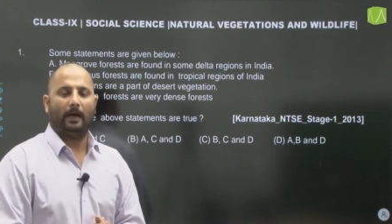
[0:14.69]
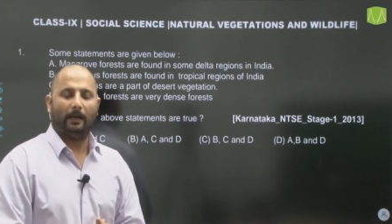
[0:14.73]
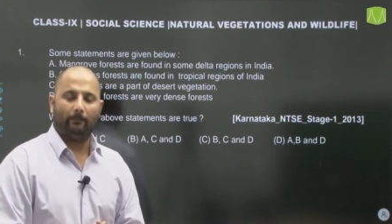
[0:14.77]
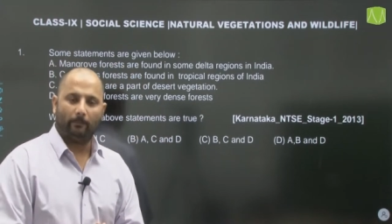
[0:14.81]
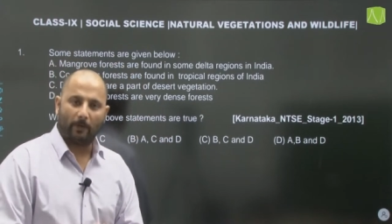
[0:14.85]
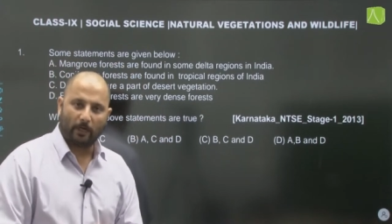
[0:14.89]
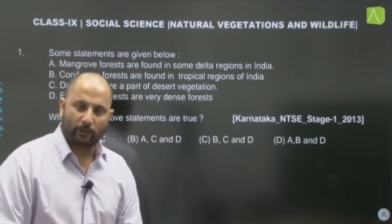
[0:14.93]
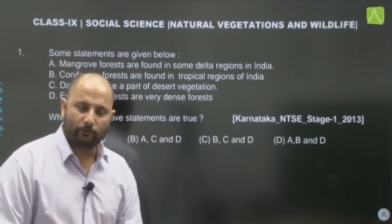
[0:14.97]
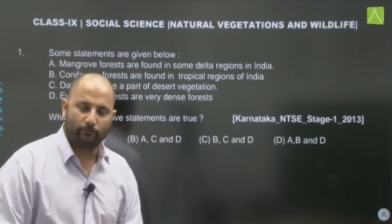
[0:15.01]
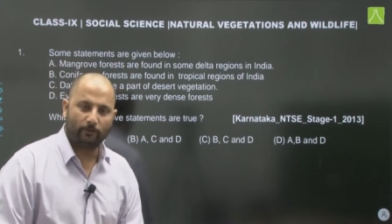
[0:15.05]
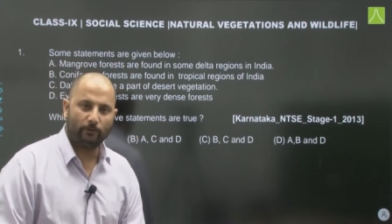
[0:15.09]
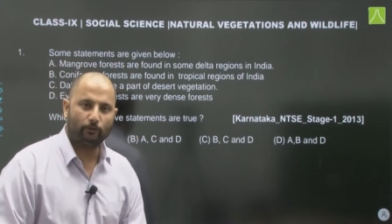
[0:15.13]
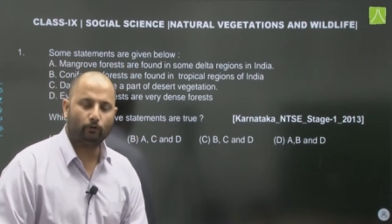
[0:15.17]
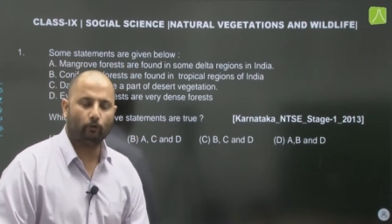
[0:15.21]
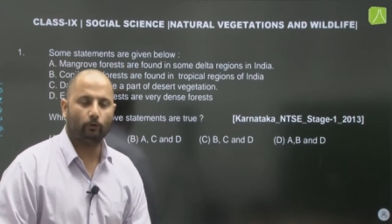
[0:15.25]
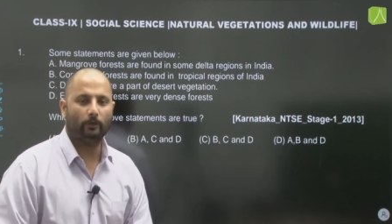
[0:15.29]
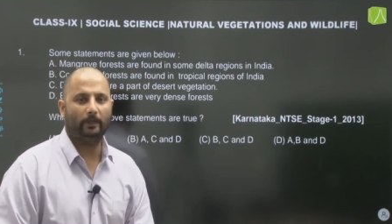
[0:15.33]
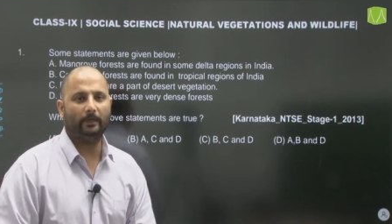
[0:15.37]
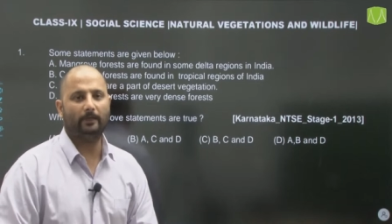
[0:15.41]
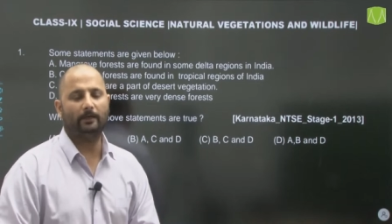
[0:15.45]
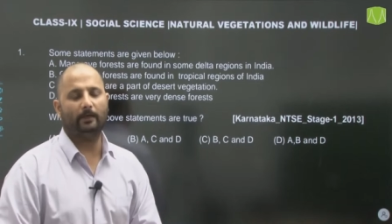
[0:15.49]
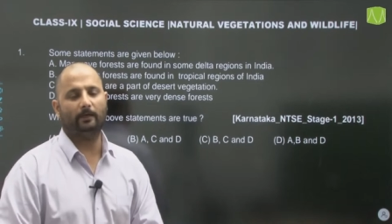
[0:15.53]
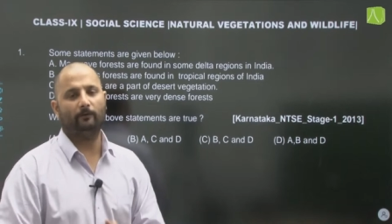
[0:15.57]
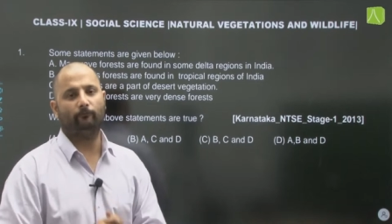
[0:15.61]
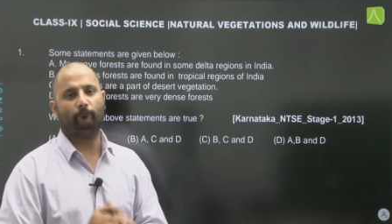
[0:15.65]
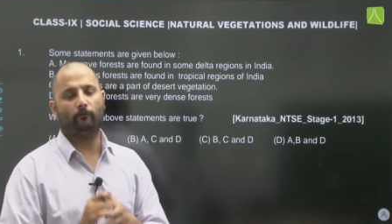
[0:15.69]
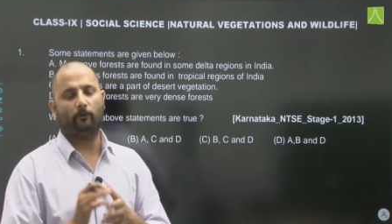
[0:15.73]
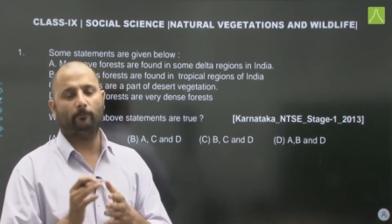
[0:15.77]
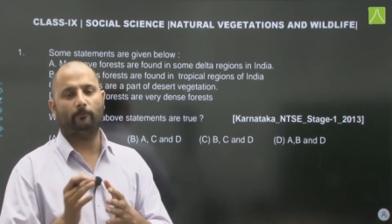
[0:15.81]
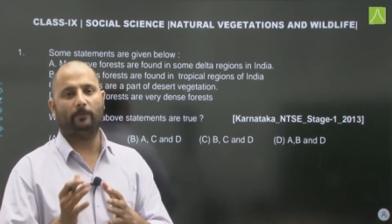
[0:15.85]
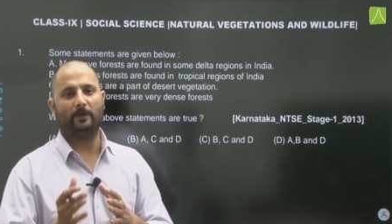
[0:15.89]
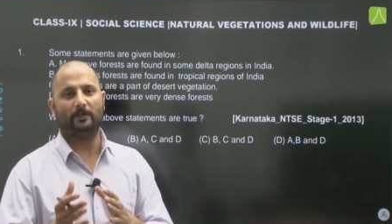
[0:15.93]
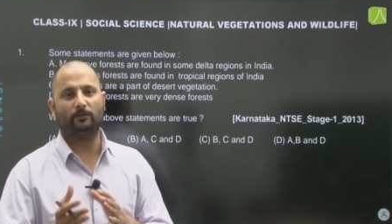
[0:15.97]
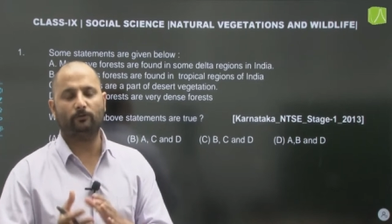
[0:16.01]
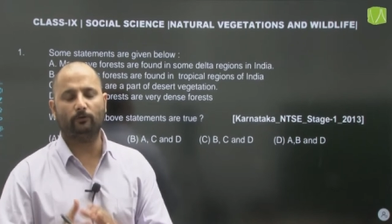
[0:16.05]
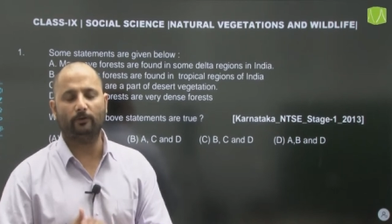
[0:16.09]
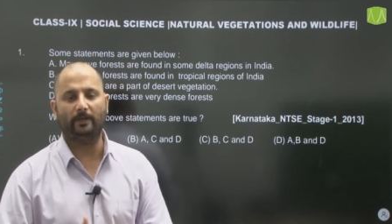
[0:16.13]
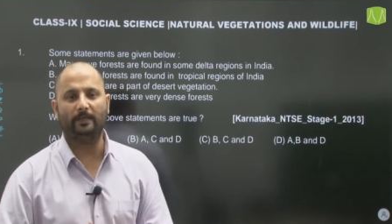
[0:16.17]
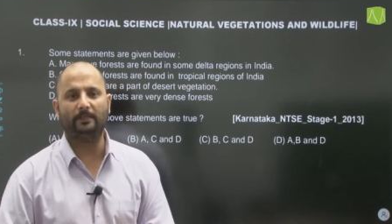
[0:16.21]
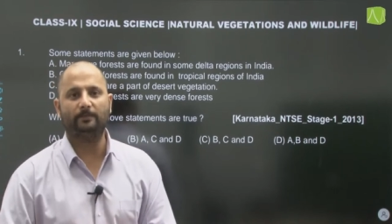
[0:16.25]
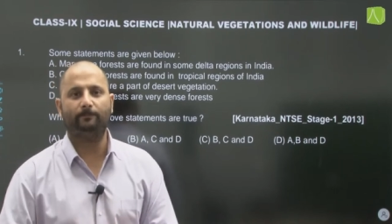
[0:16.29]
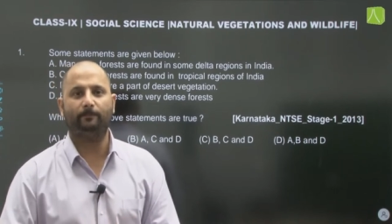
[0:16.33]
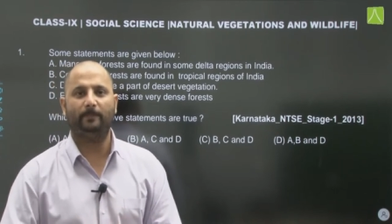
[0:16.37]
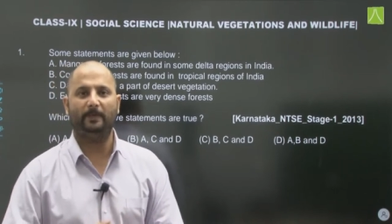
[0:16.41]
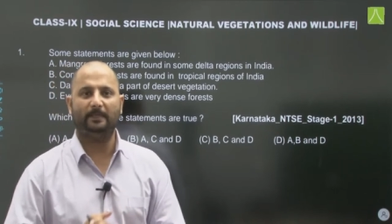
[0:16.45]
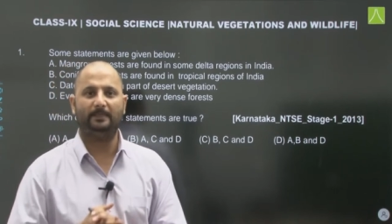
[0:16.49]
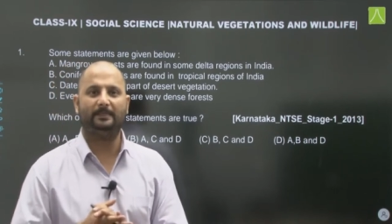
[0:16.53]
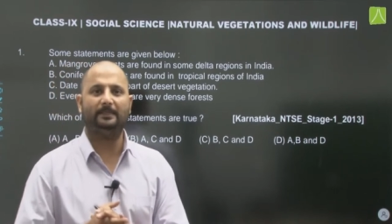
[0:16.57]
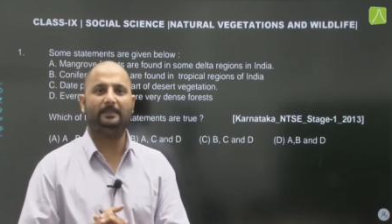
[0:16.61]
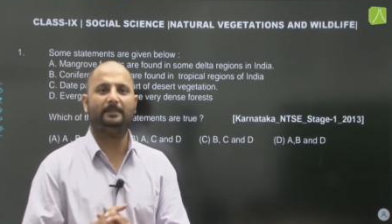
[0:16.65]
am Ashwin Joglekar from Resonance
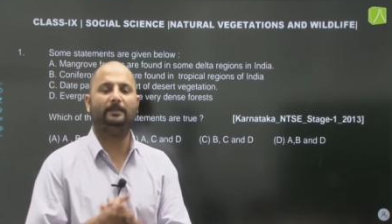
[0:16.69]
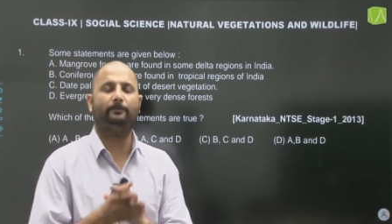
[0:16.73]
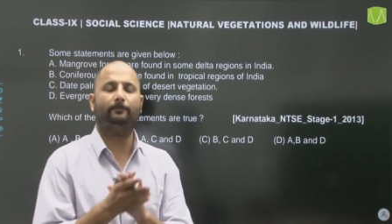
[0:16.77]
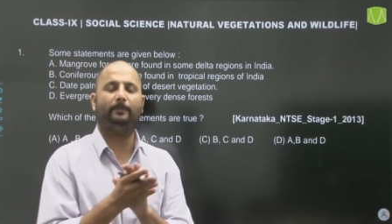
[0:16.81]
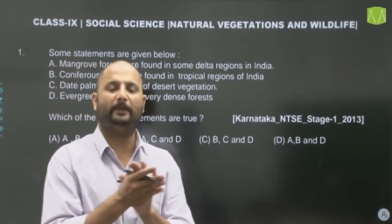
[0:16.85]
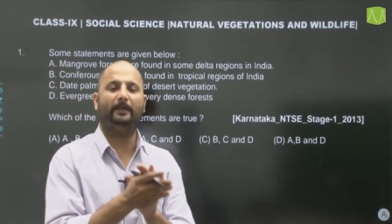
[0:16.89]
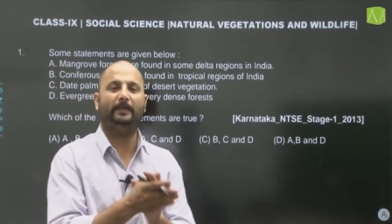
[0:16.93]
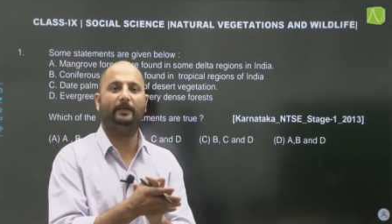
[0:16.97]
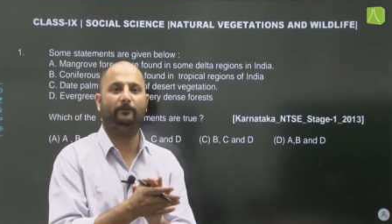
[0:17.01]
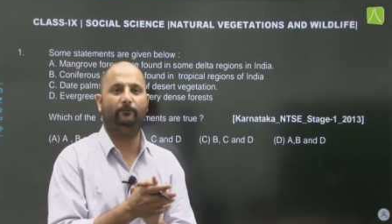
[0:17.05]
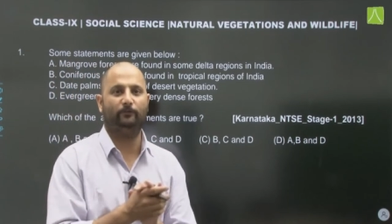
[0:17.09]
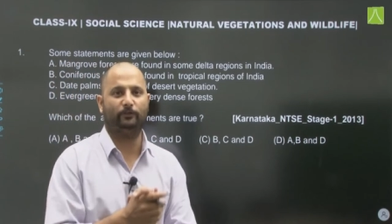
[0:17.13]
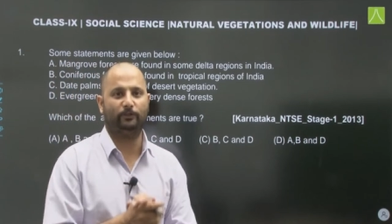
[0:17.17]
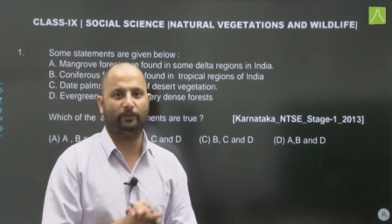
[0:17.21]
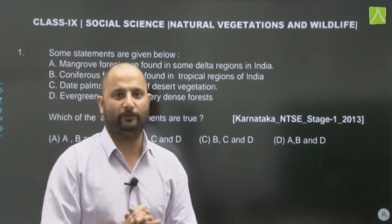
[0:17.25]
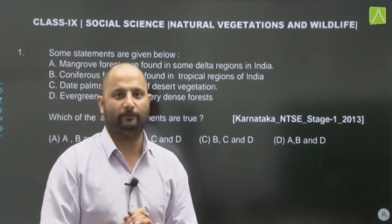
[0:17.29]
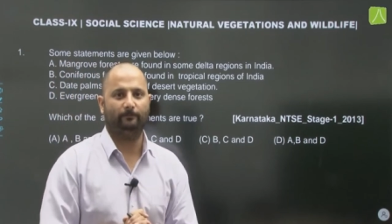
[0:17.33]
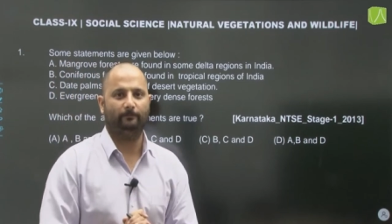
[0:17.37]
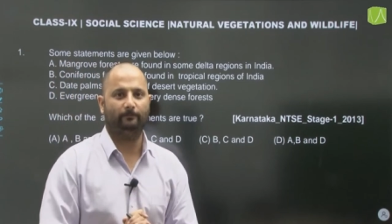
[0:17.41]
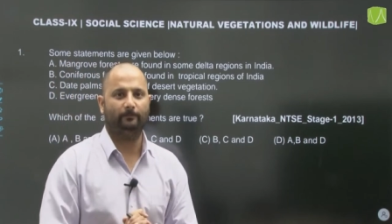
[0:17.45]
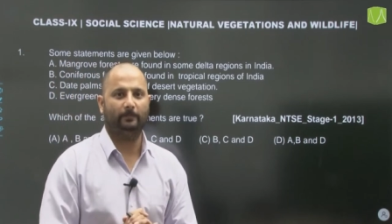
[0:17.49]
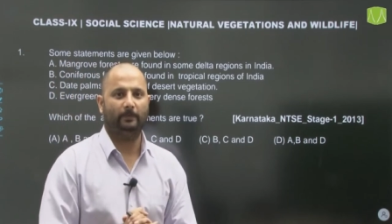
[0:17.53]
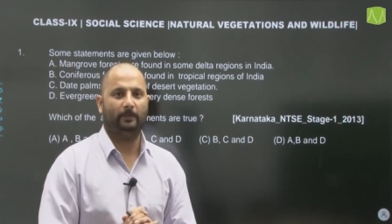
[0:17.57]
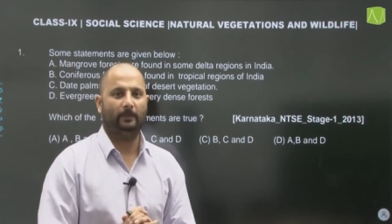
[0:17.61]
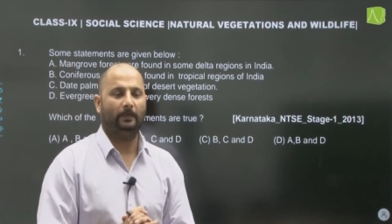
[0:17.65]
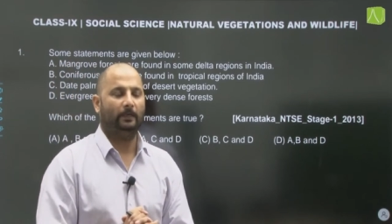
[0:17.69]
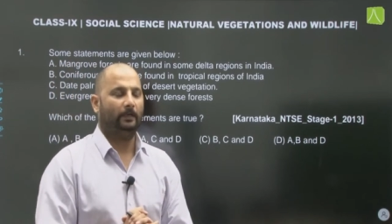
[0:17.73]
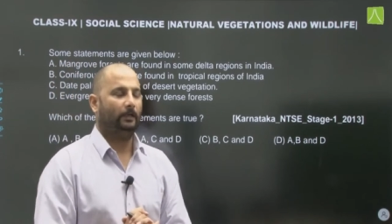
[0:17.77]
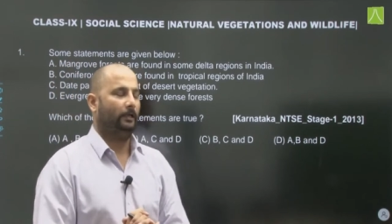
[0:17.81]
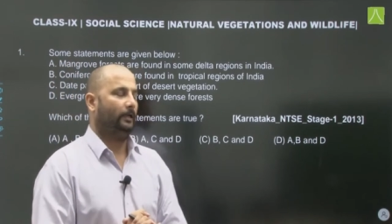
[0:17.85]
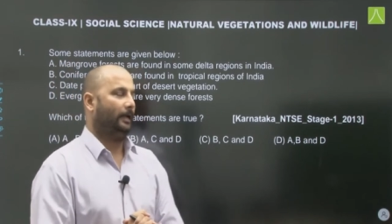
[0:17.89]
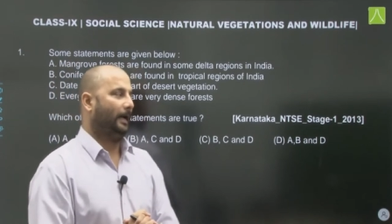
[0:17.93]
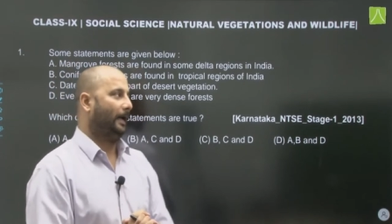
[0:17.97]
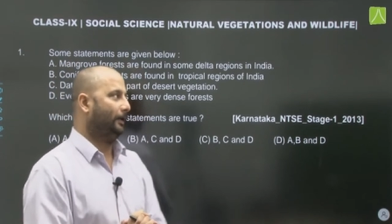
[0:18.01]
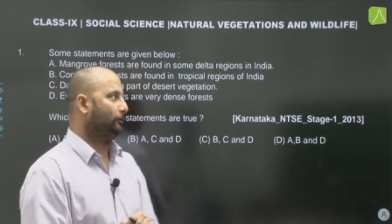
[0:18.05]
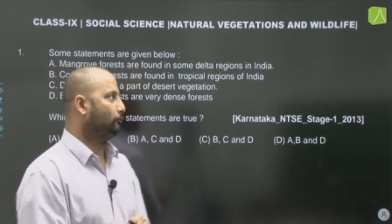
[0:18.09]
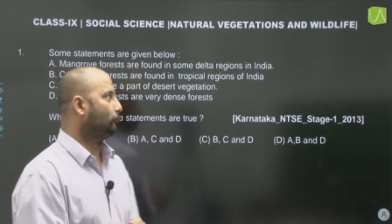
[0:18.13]
PCCP division and